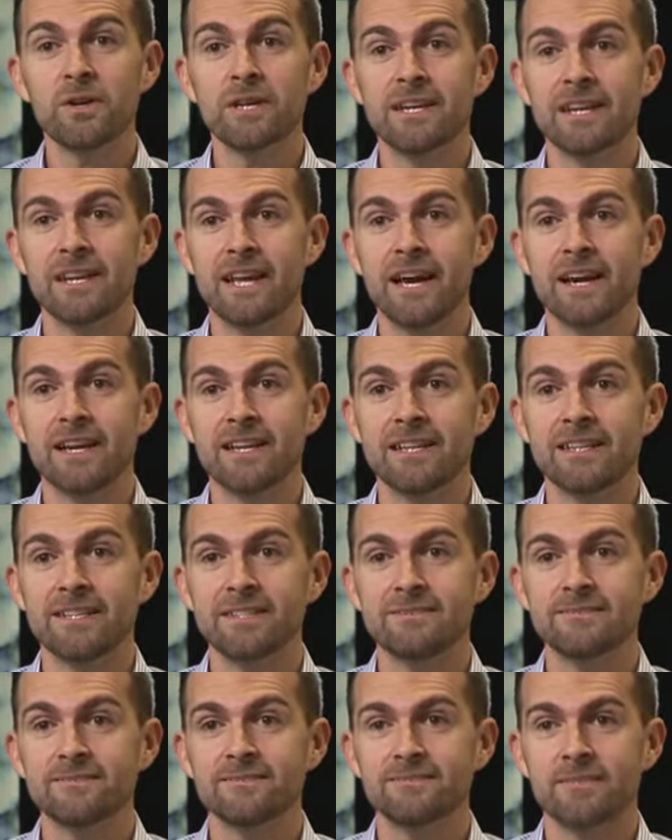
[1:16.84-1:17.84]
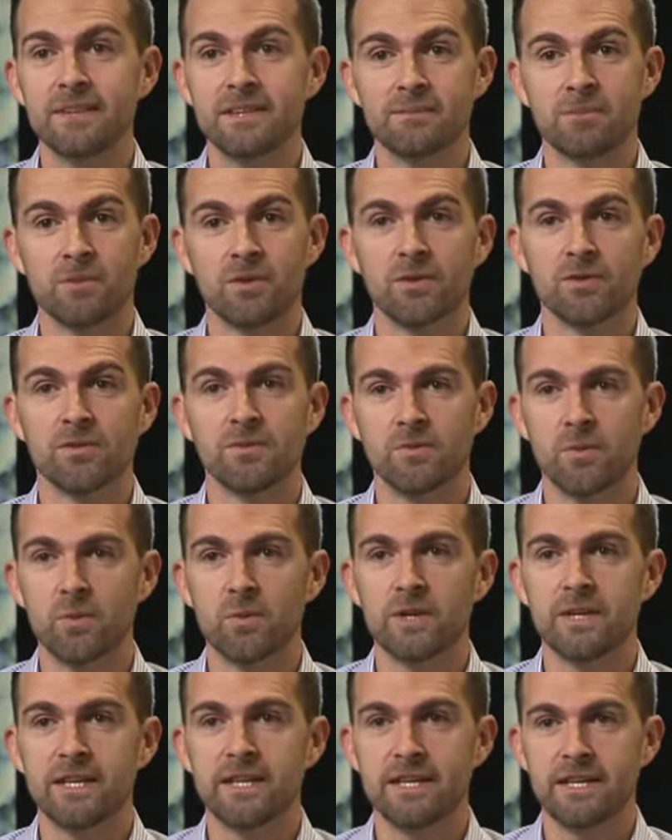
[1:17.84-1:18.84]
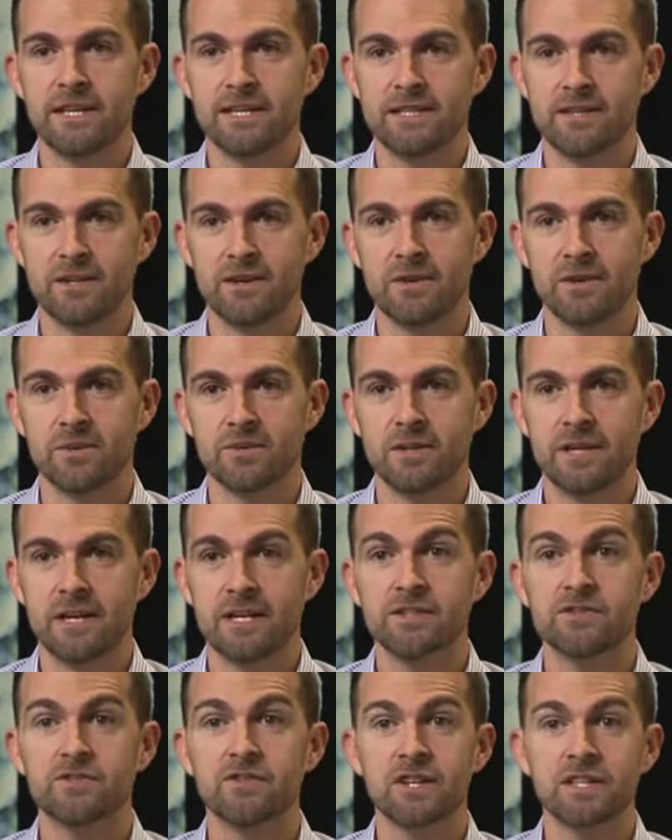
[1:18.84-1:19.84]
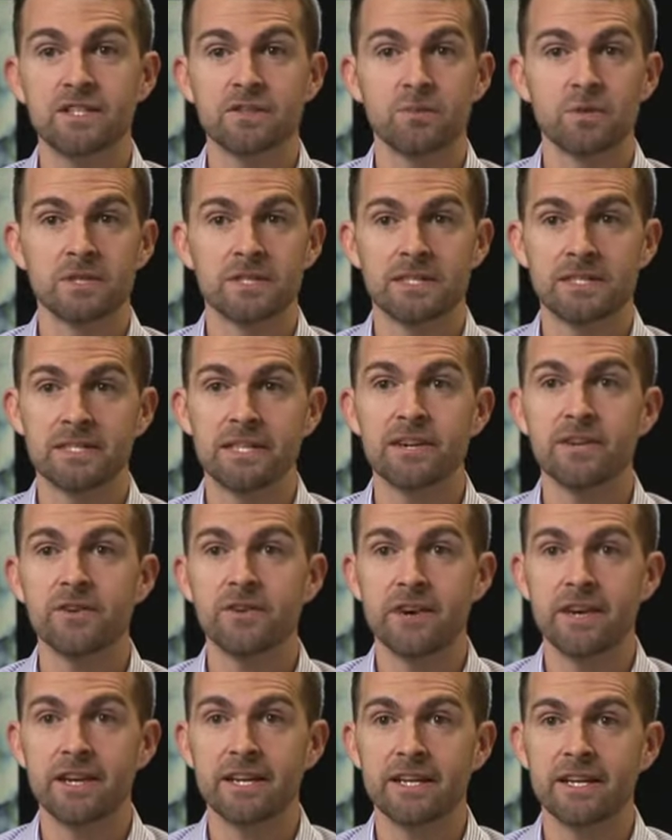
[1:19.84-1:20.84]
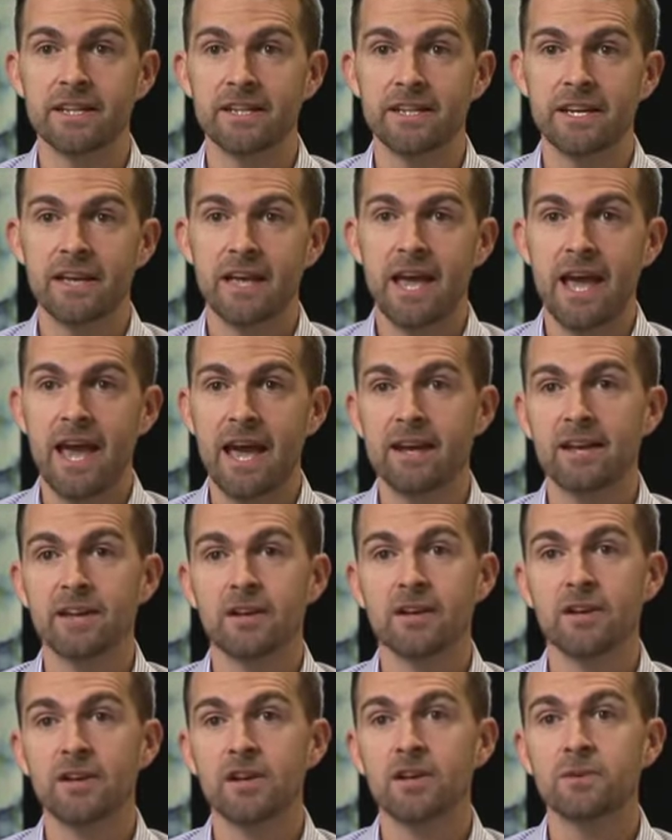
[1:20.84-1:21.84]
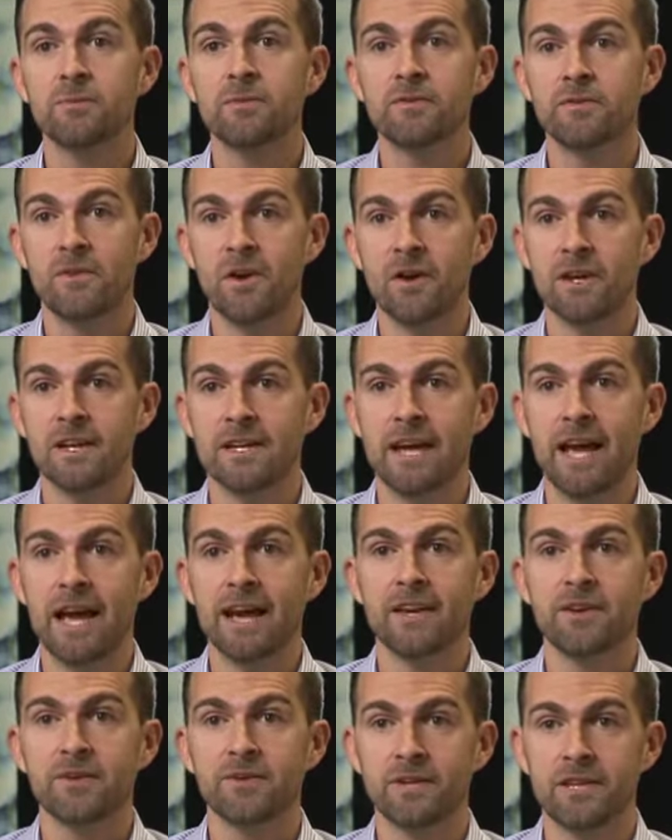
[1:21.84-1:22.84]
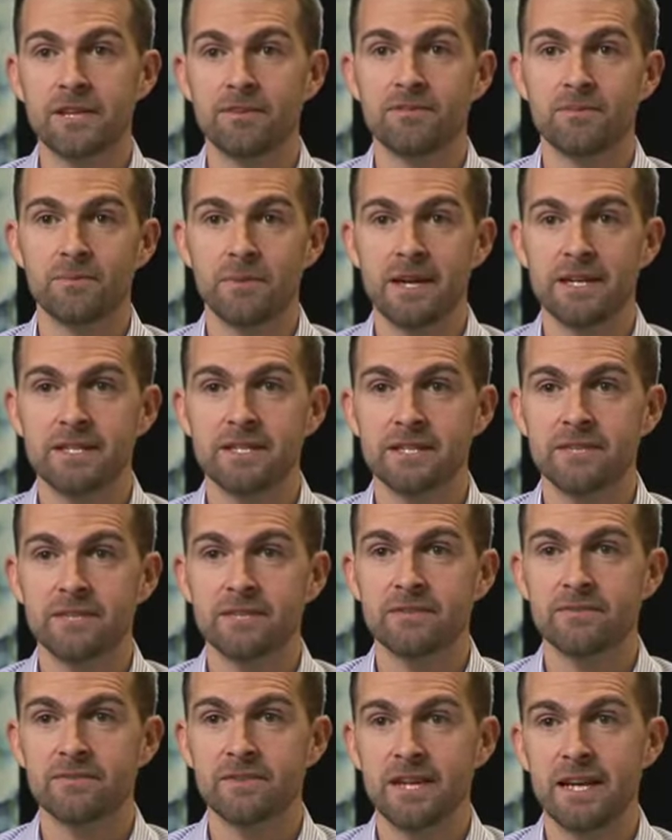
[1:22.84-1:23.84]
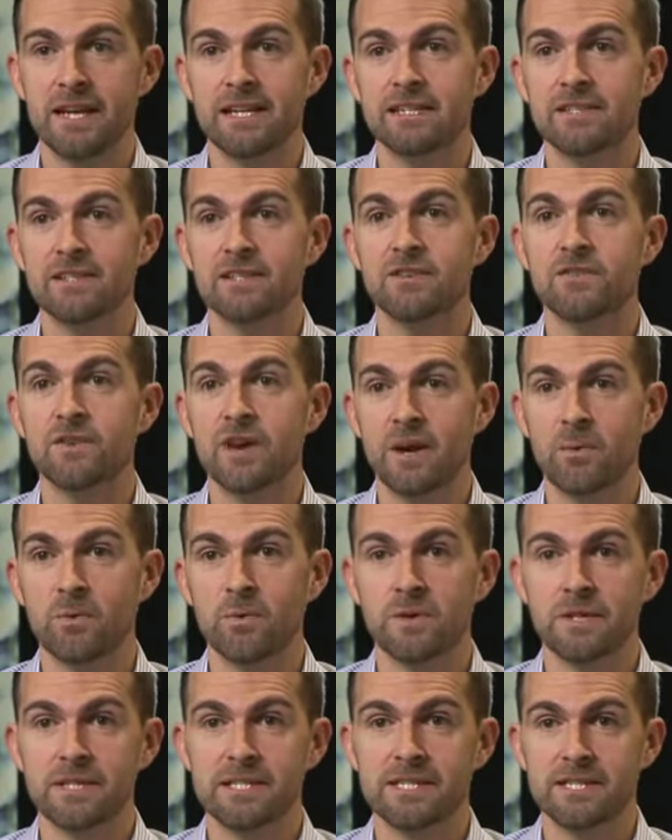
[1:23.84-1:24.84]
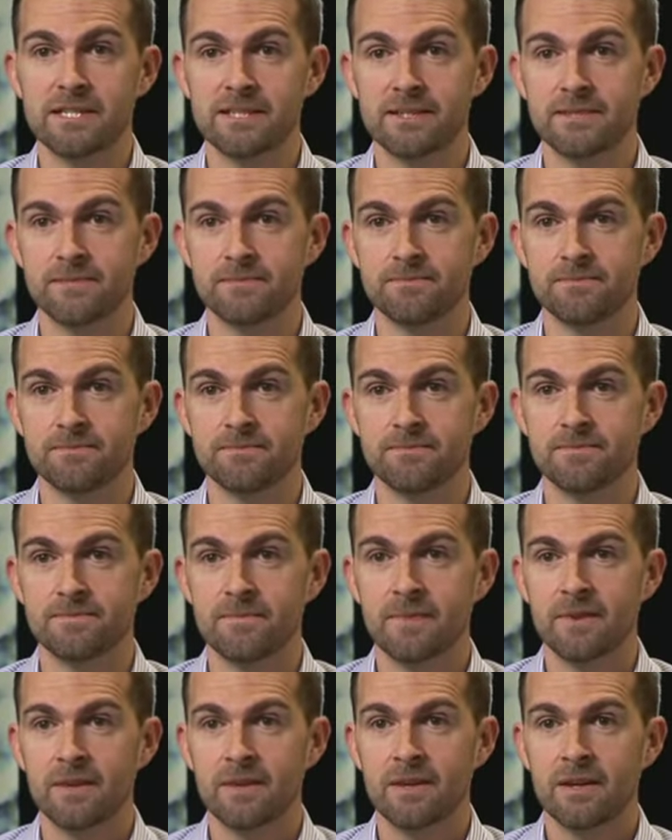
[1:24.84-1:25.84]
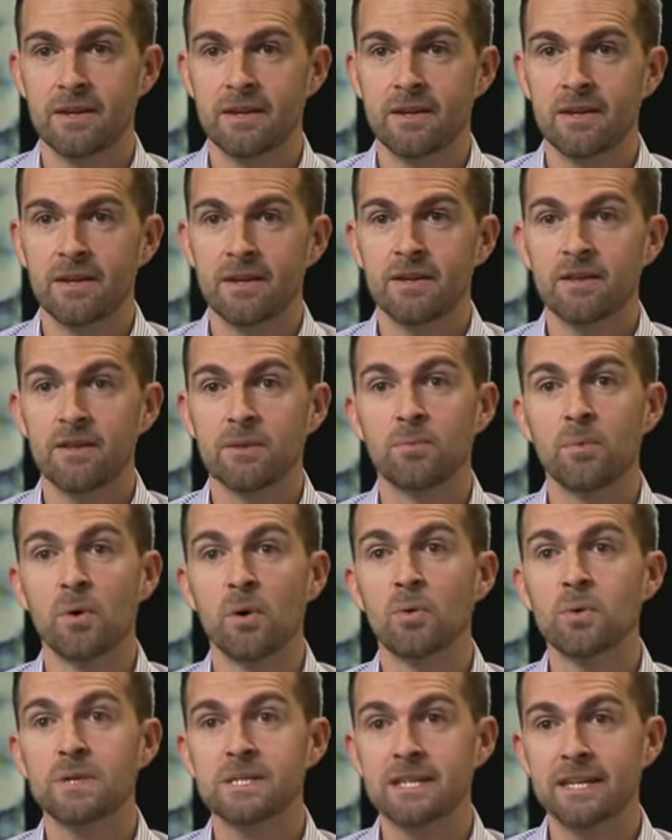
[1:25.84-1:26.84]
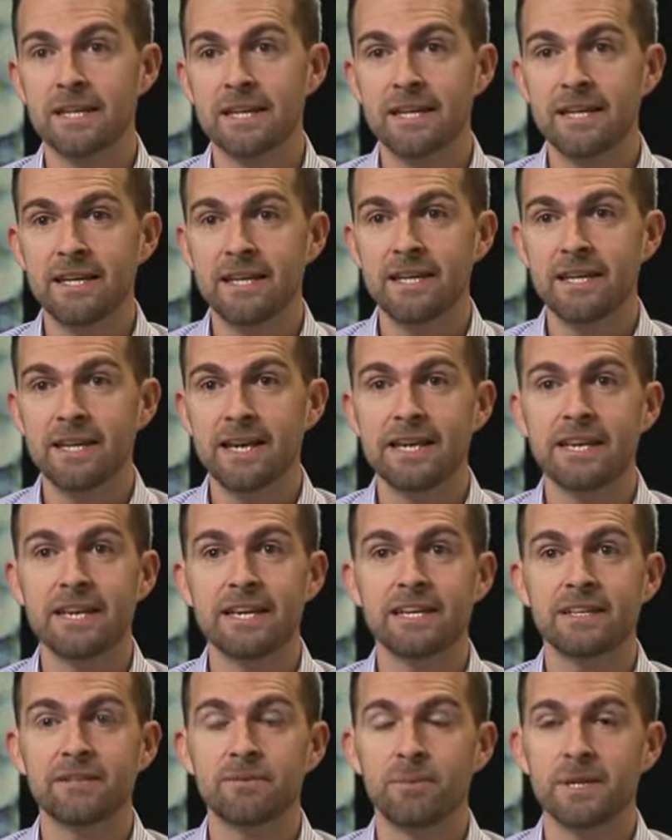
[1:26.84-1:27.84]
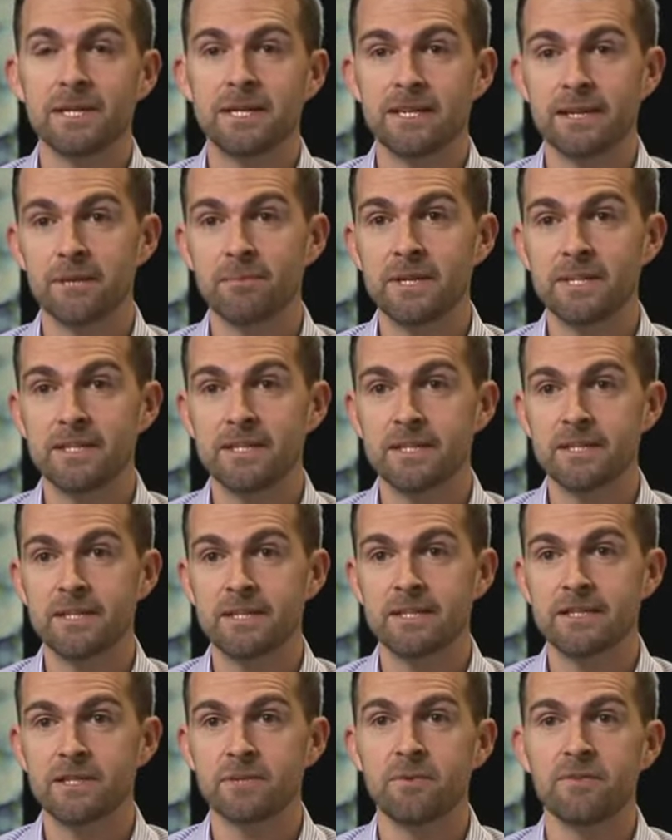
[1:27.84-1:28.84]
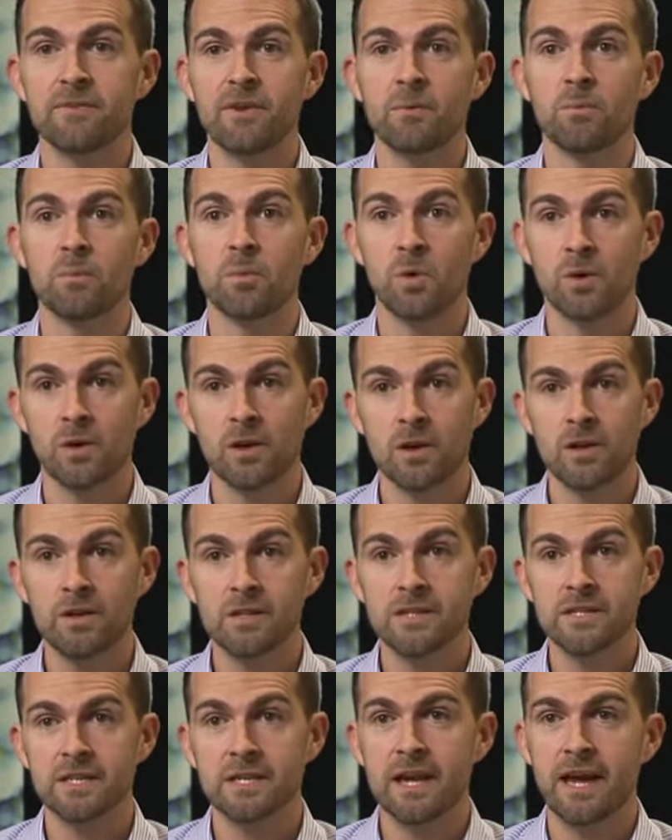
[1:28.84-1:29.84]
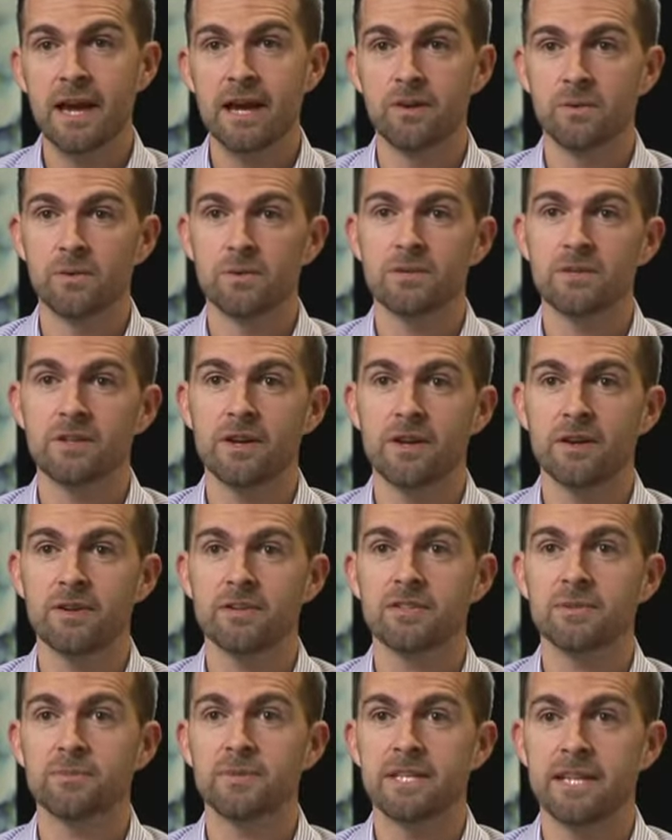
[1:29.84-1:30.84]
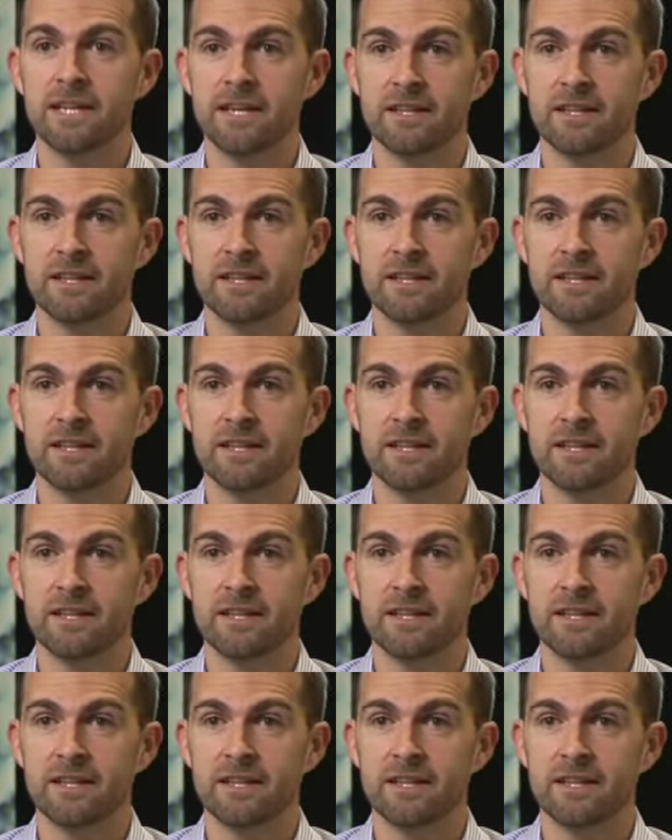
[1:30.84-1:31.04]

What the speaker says: Killarney is more than 40 years old. Its structure was deteriorating and it no longer provided accurate information relating to the groundwater system. The bore was leaking and needed to be decommissioned to prevent water loss and also to protect